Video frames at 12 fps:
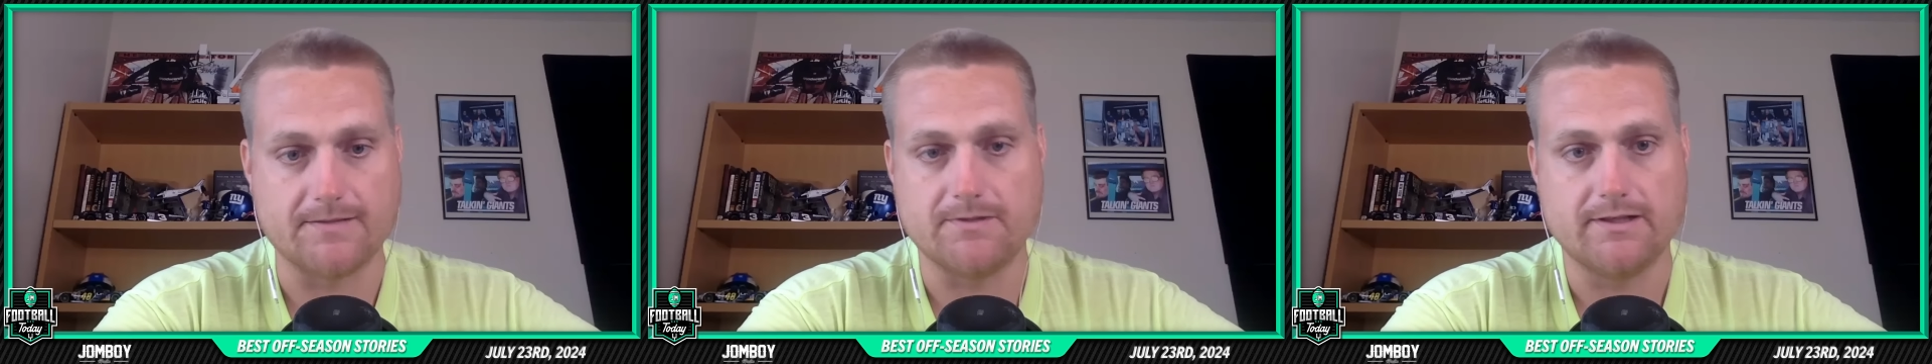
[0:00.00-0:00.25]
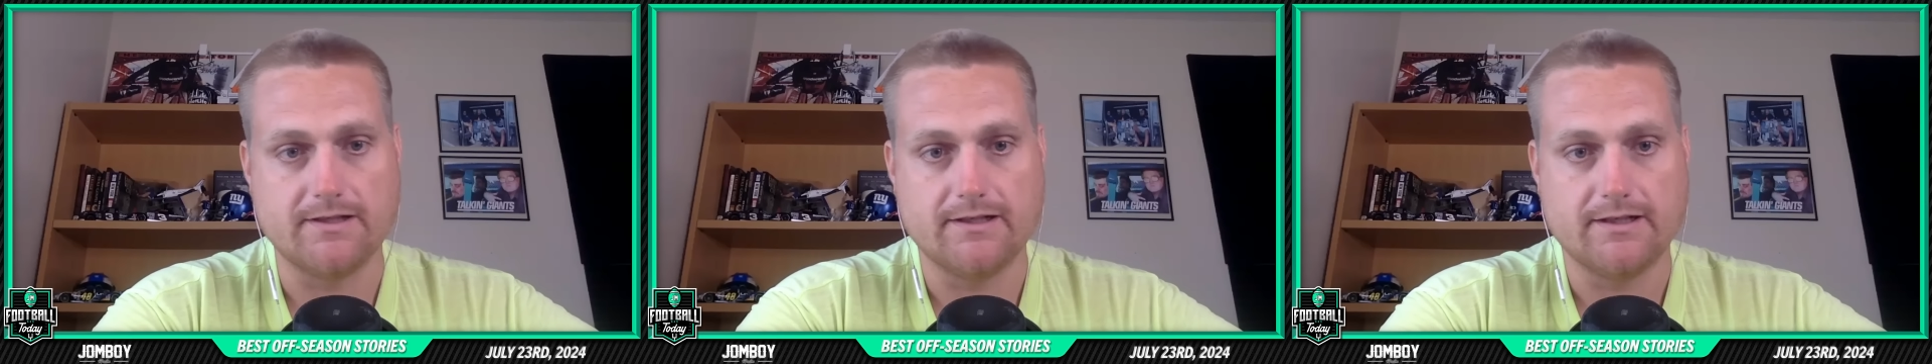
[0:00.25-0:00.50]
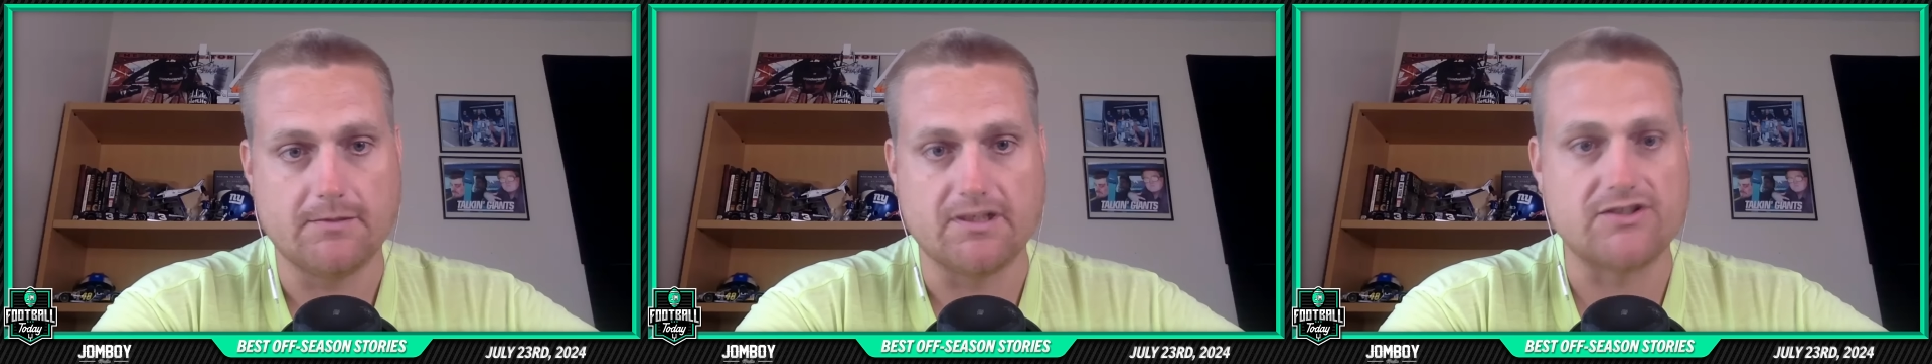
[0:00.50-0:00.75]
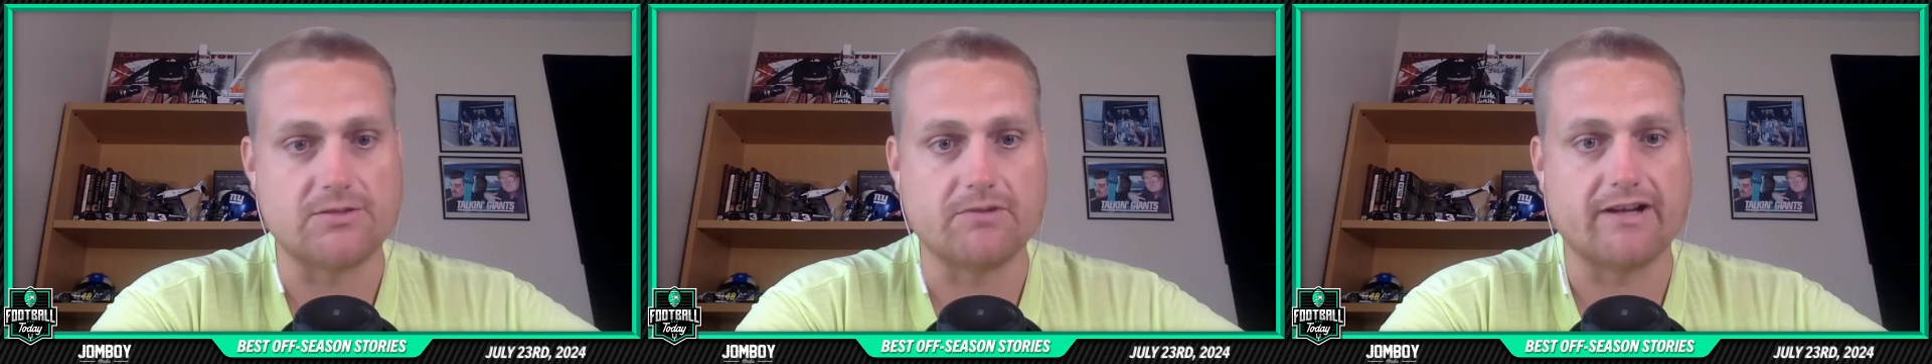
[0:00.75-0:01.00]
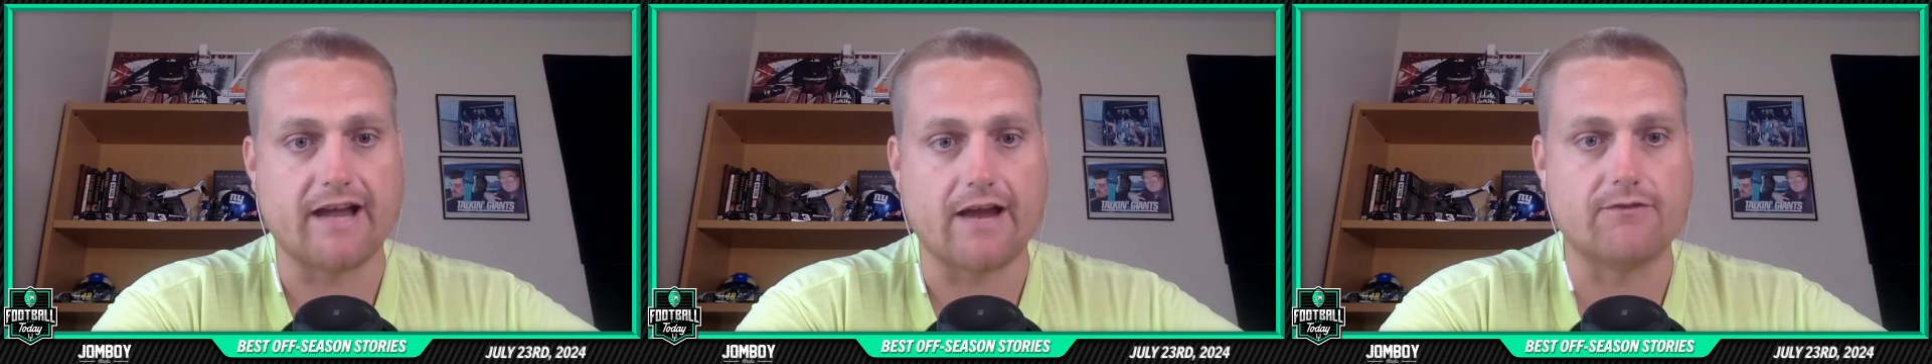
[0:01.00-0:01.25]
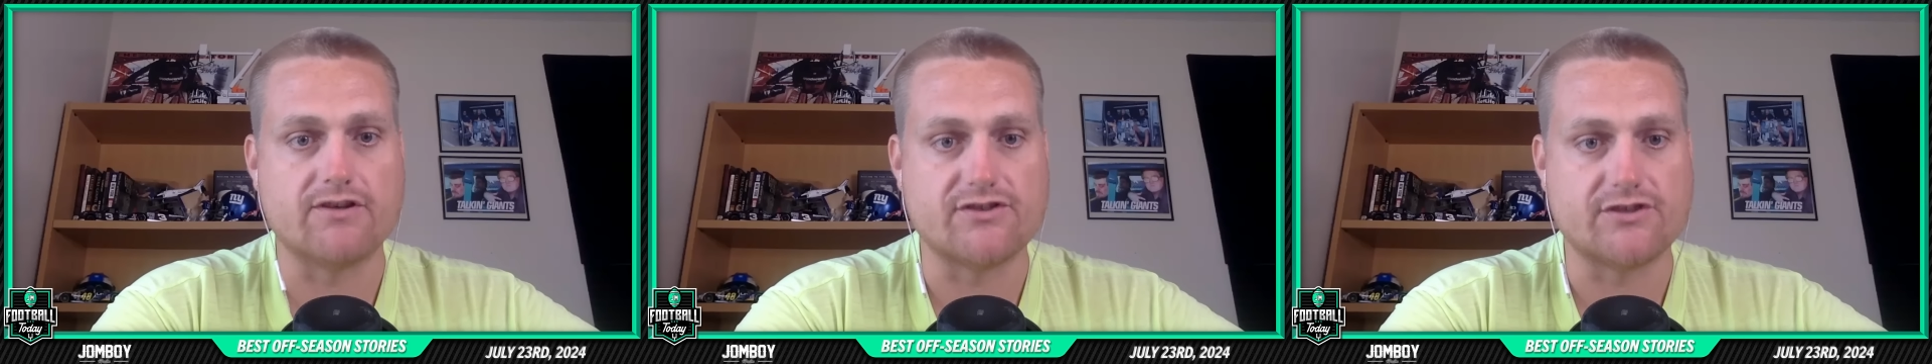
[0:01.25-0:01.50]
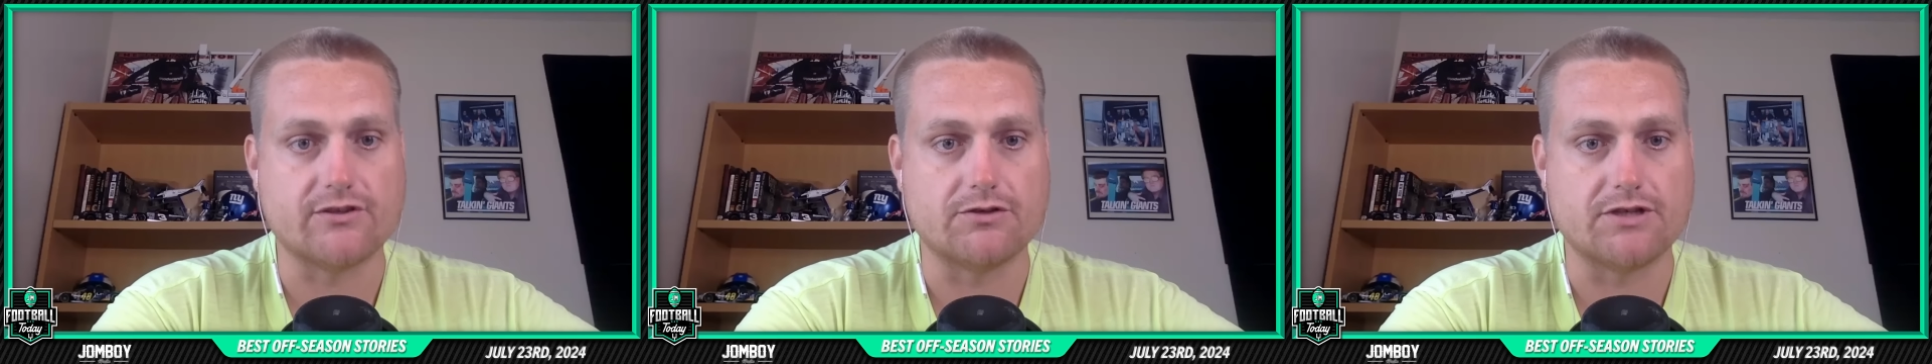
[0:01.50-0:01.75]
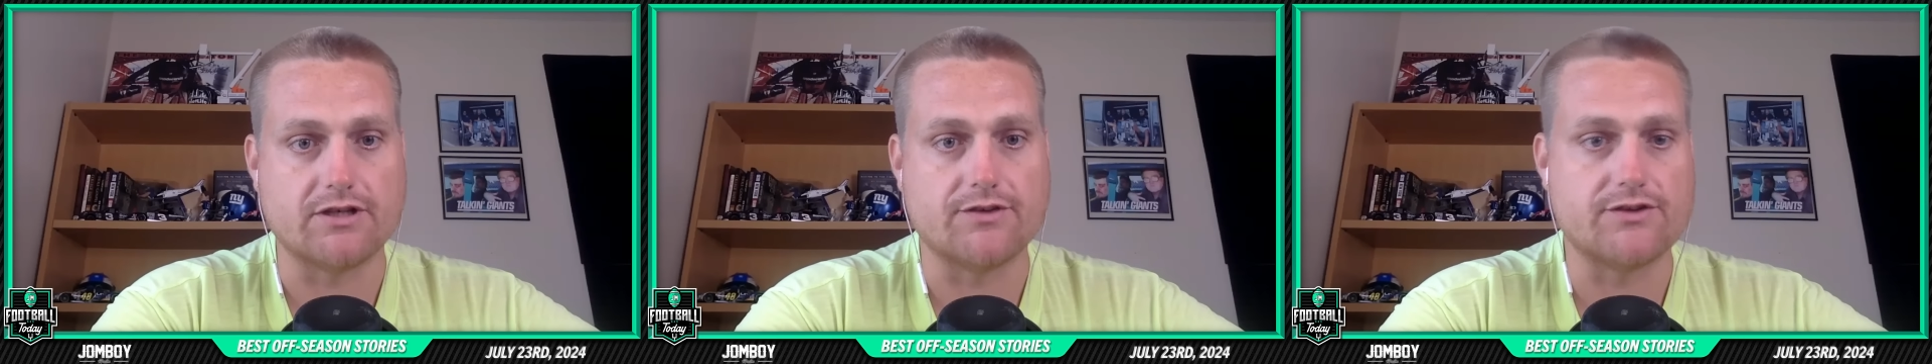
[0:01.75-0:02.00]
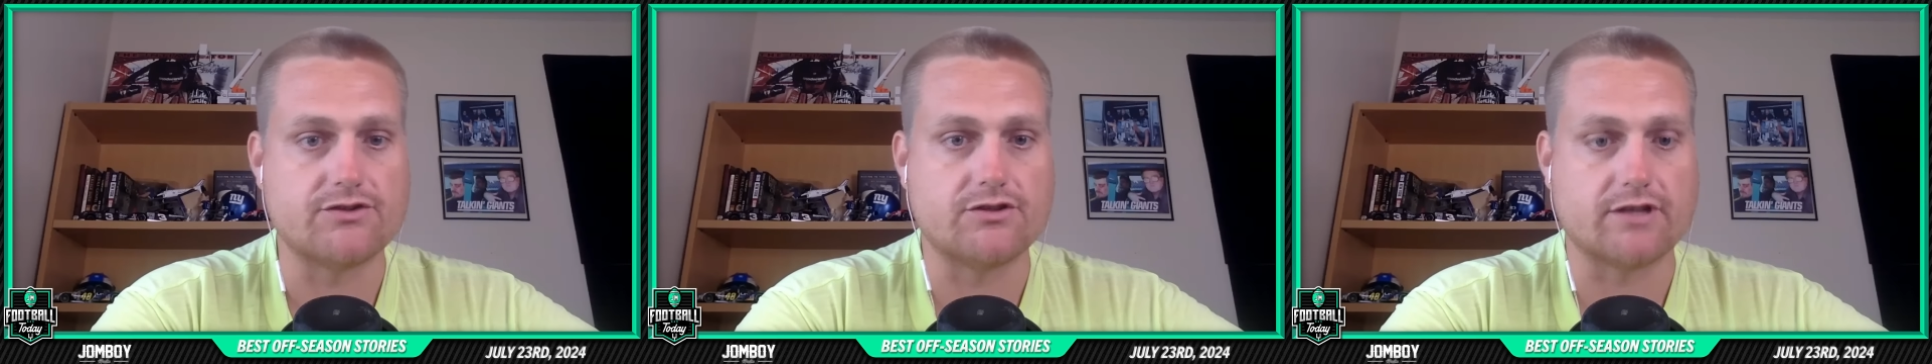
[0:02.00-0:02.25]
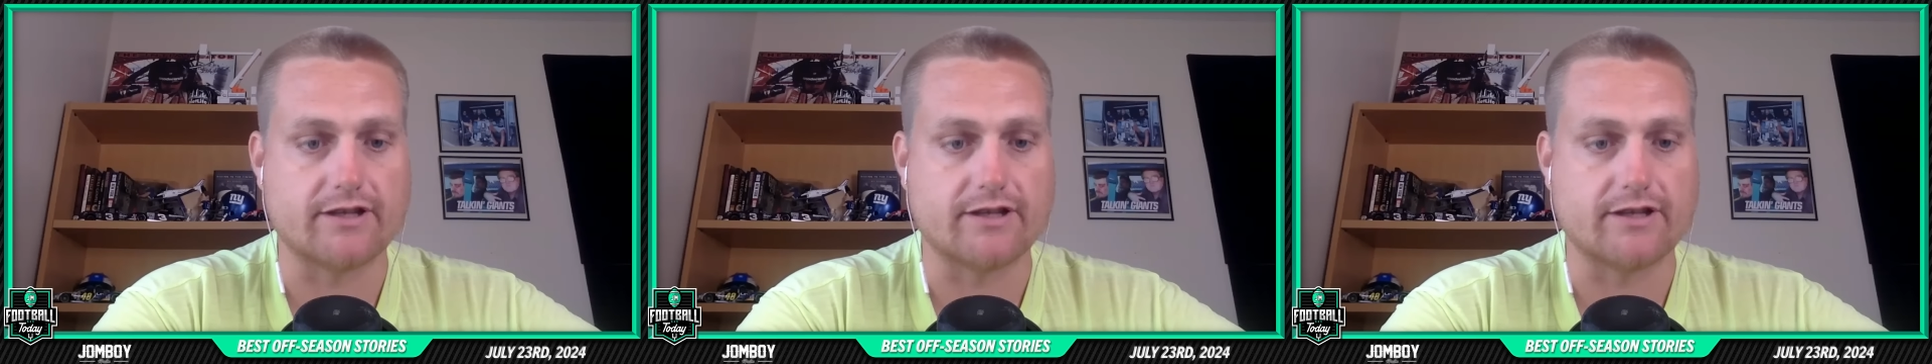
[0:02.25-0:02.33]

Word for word: I mean, it seemed like every single year the